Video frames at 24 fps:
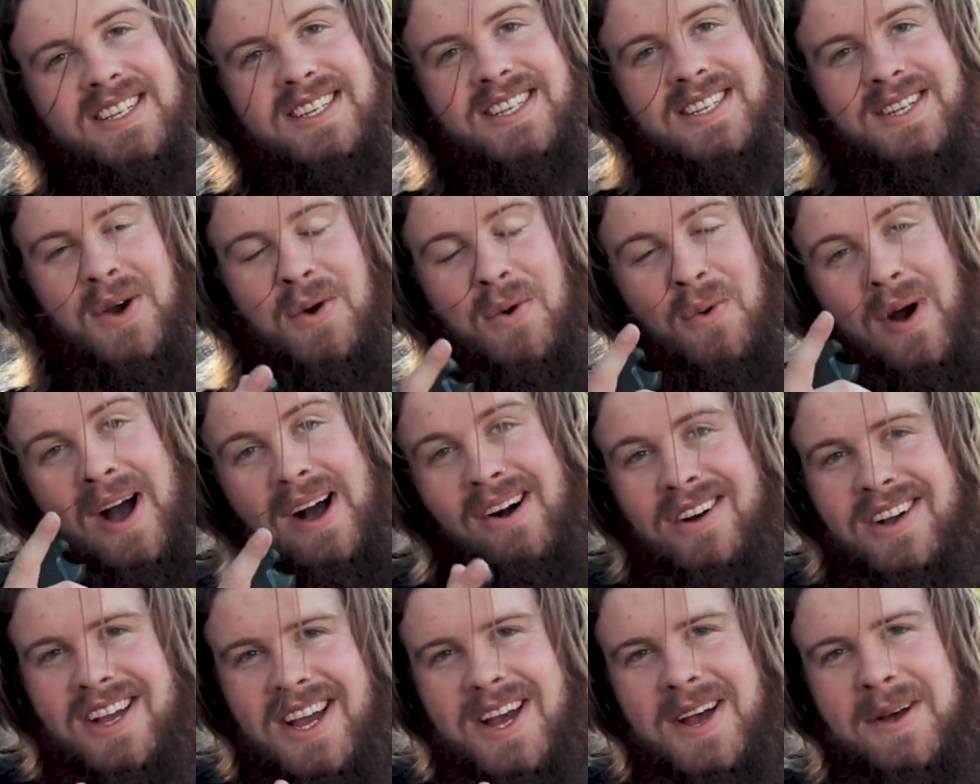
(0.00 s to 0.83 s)
So
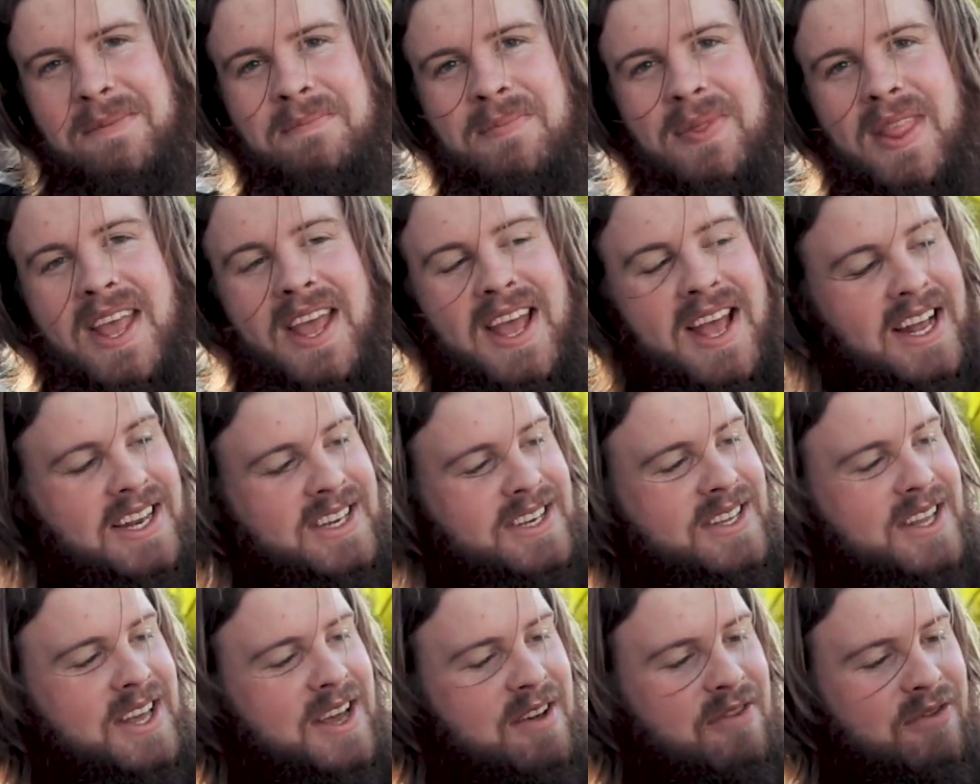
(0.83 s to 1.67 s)
welcome
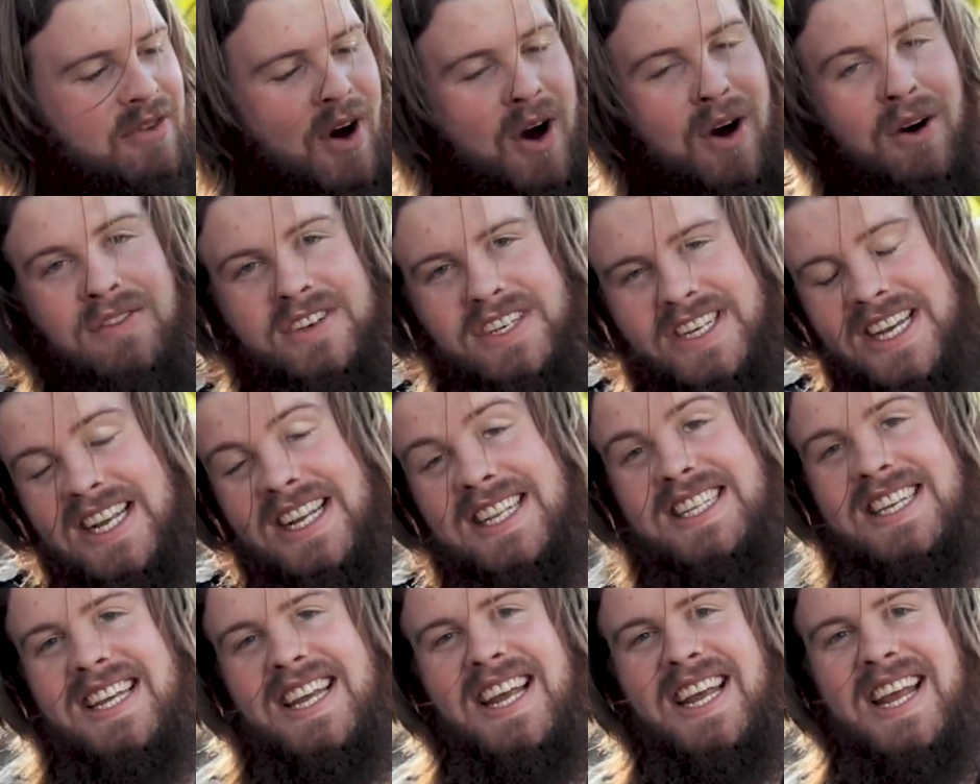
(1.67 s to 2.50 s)
to the Evolve
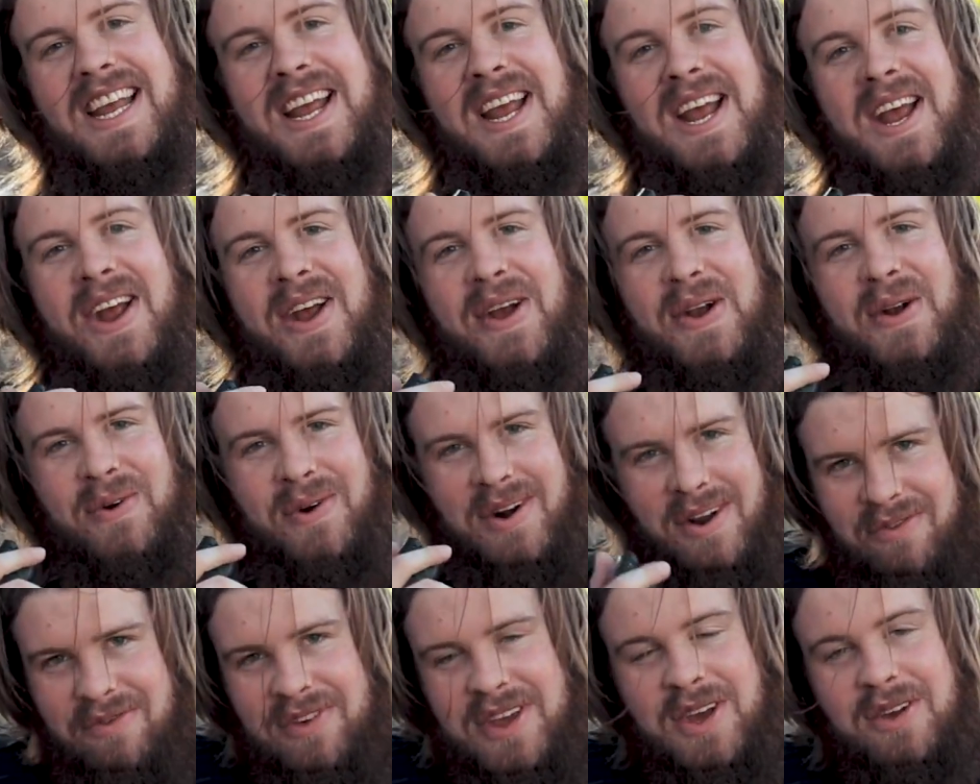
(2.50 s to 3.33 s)
GT
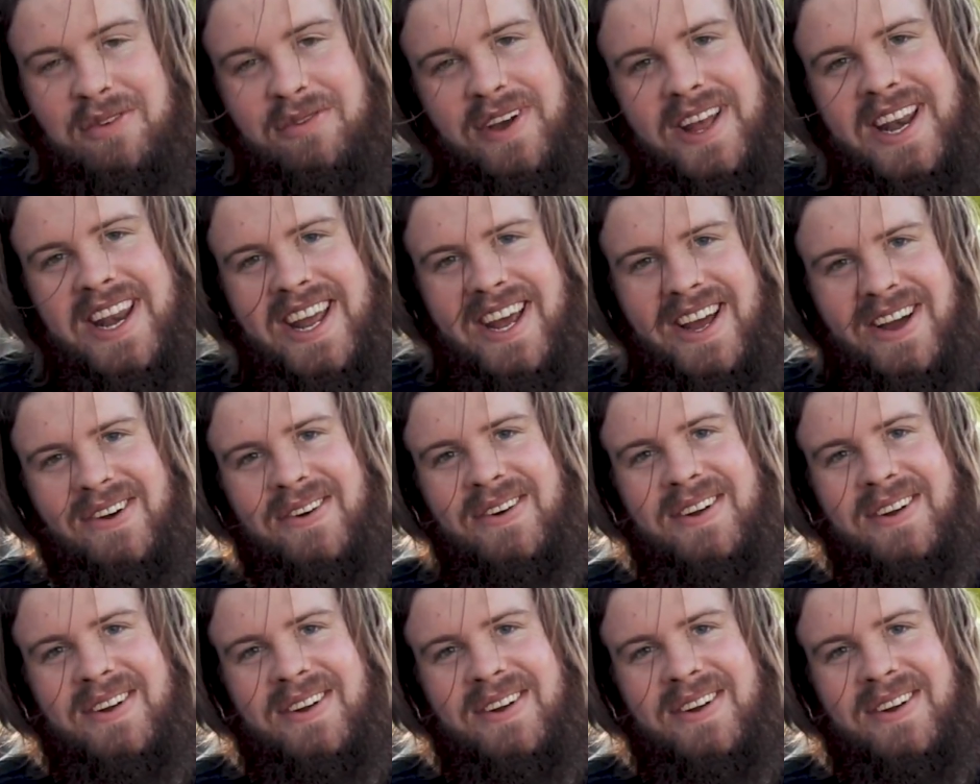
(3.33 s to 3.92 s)
review video.